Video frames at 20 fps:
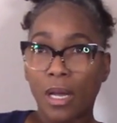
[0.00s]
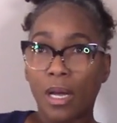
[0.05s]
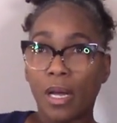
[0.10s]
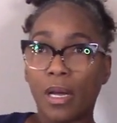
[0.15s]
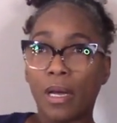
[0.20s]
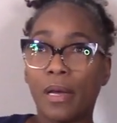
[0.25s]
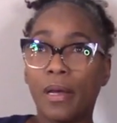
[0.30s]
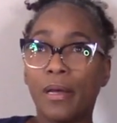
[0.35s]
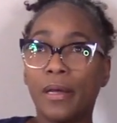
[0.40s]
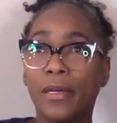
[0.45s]

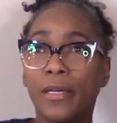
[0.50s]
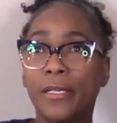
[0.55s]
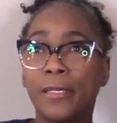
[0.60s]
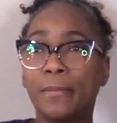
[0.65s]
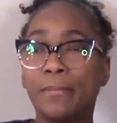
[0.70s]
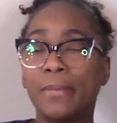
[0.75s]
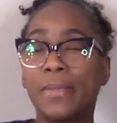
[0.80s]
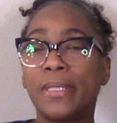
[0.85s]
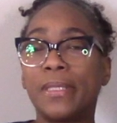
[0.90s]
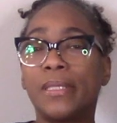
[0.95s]

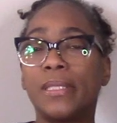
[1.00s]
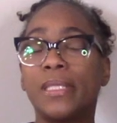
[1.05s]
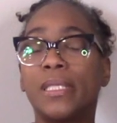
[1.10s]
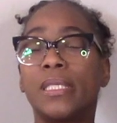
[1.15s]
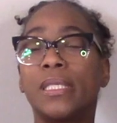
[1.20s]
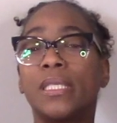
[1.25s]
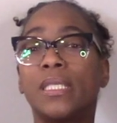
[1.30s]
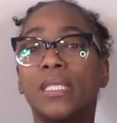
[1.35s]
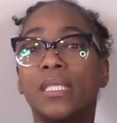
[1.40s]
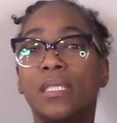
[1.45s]
Um,
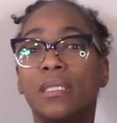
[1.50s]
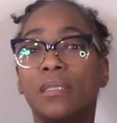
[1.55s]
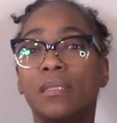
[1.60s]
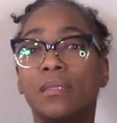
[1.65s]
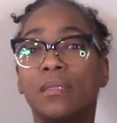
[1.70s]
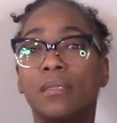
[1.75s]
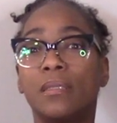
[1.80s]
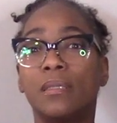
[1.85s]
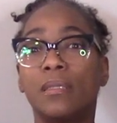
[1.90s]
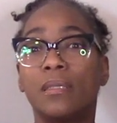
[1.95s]

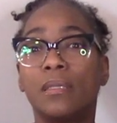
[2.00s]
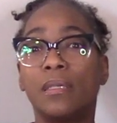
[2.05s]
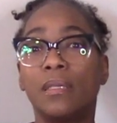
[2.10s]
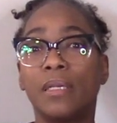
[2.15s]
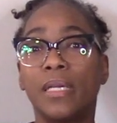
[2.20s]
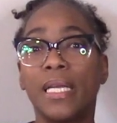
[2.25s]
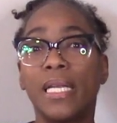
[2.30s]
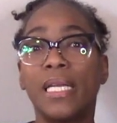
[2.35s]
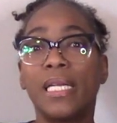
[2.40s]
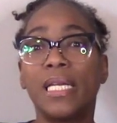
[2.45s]

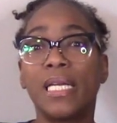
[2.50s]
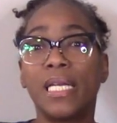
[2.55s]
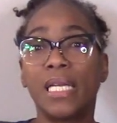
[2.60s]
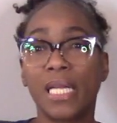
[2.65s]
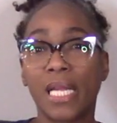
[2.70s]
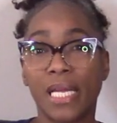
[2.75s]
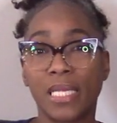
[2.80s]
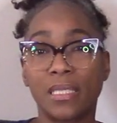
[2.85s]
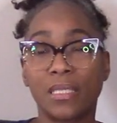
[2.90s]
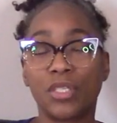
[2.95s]
and then
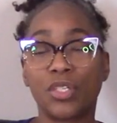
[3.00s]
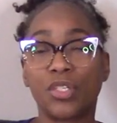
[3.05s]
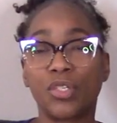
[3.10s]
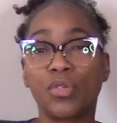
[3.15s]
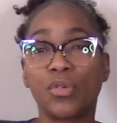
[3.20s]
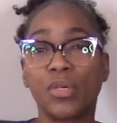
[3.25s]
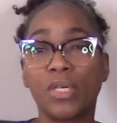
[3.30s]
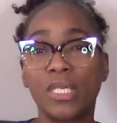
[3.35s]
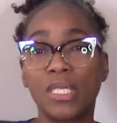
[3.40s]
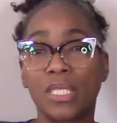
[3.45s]
like the
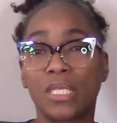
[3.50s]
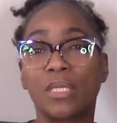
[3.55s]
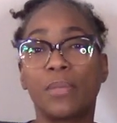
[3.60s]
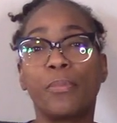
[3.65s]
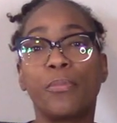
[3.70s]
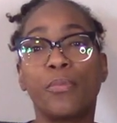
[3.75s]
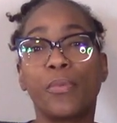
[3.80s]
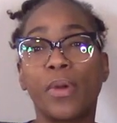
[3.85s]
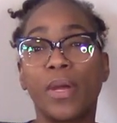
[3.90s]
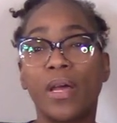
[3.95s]
shortness
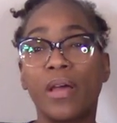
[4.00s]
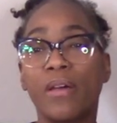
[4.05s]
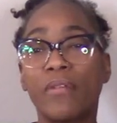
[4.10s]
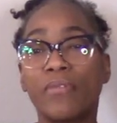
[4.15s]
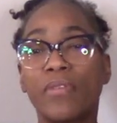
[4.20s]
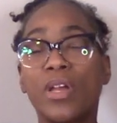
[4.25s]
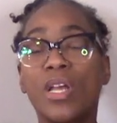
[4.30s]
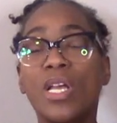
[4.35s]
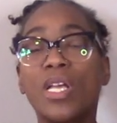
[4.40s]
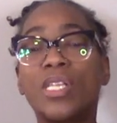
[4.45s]
of breath.
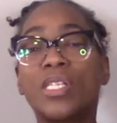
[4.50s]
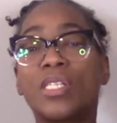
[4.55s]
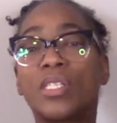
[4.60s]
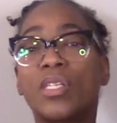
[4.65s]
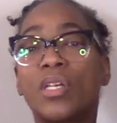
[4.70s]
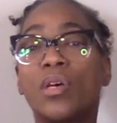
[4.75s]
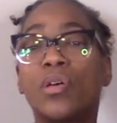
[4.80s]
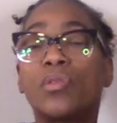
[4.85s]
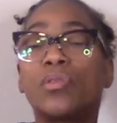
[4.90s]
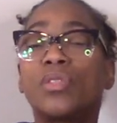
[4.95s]

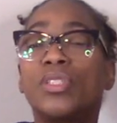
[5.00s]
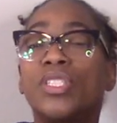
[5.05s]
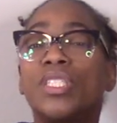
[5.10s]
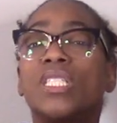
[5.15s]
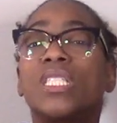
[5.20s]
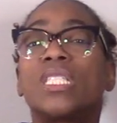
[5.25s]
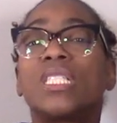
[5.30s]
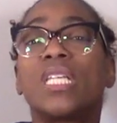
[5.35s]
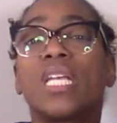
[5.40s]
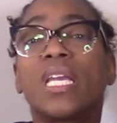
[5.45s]
So
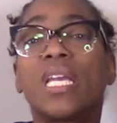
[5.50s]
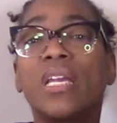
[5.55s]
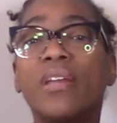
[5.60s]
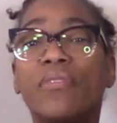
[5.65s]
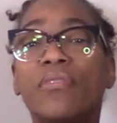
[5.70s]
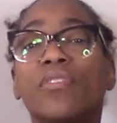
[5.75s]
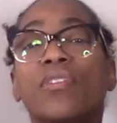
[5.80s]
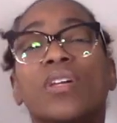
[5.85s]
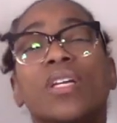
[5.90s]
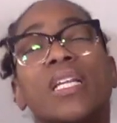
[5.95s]
just to
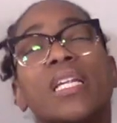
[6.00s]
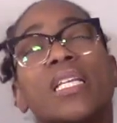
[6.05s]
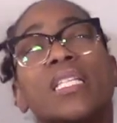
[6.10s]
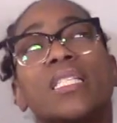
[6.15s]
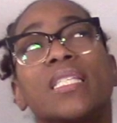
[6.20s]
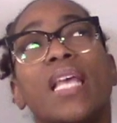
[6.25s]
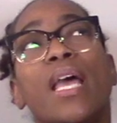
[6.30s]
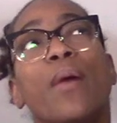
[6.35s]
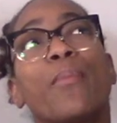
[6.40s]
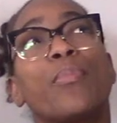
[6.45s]
give you an
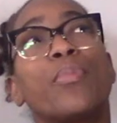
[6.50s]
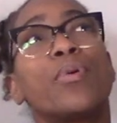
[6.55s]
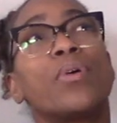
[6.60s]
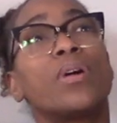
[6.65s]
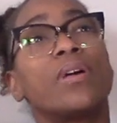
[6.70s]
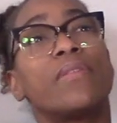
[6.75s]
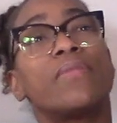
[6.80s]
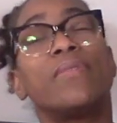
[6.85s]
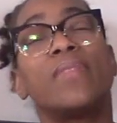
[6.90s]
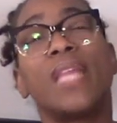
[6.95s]
example
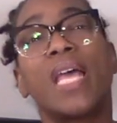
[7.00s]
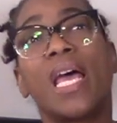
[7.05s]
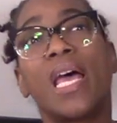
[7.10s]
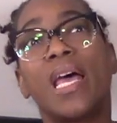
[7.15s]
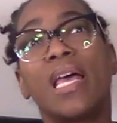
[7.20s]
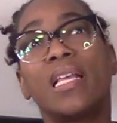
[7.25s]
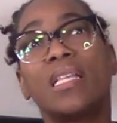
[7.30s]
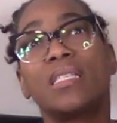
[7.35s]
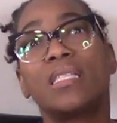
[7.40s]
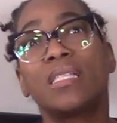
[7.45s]
of that.